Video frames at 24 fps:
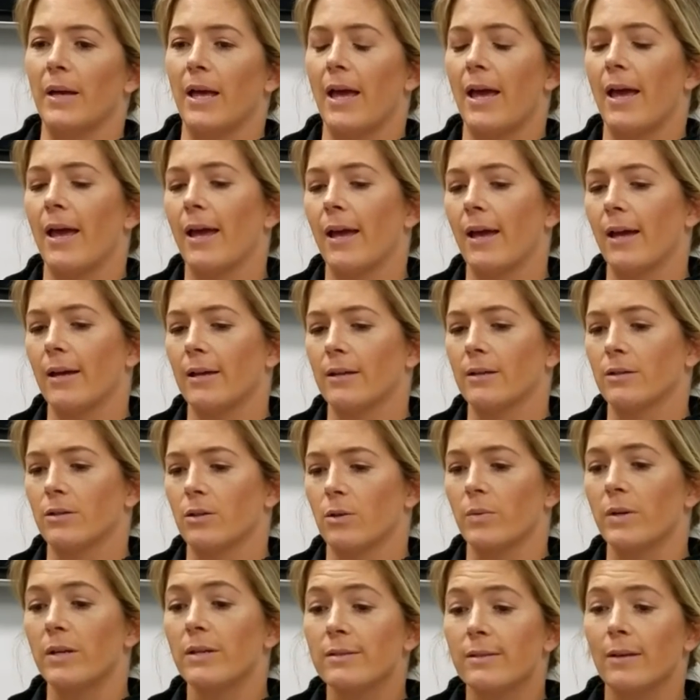And
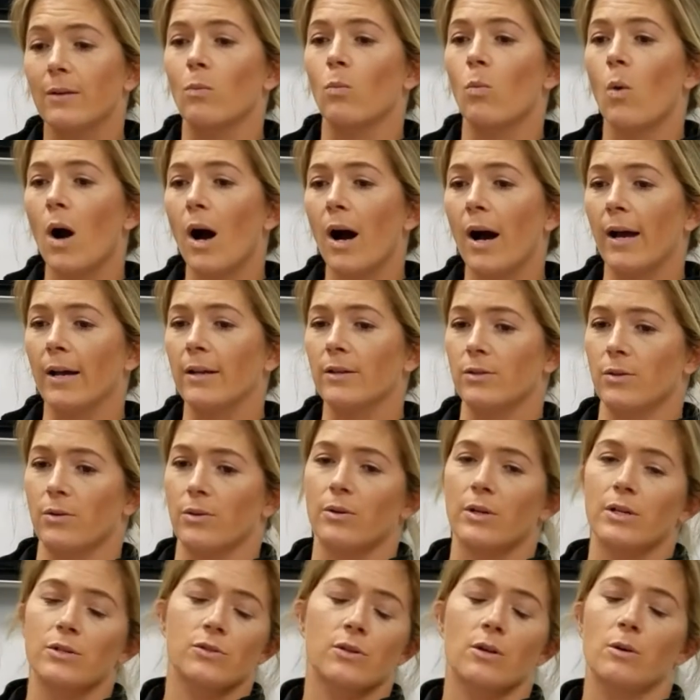the reason why, so
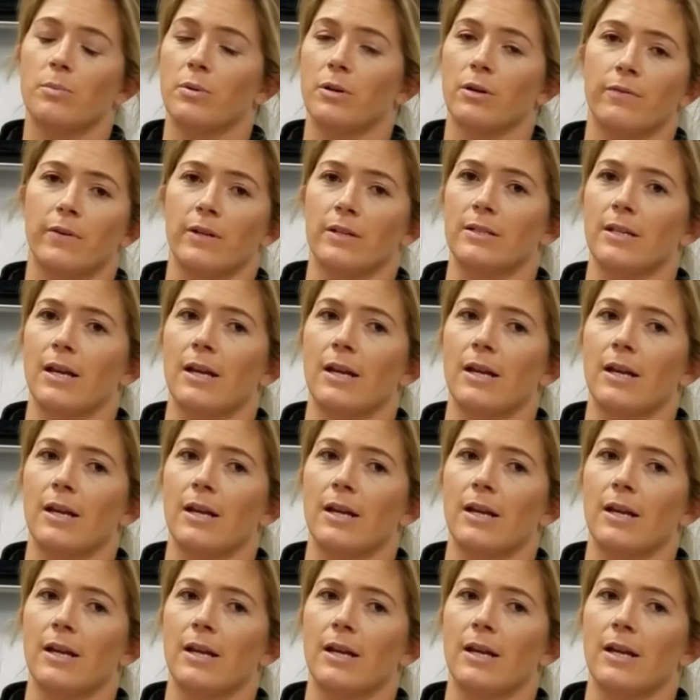there is no perfect